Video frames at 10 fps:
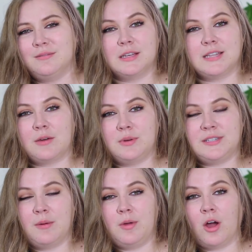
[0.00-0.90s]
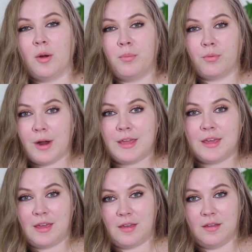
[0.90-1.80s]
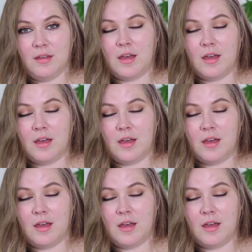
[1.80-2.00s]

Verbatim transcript: because like we said we are breaking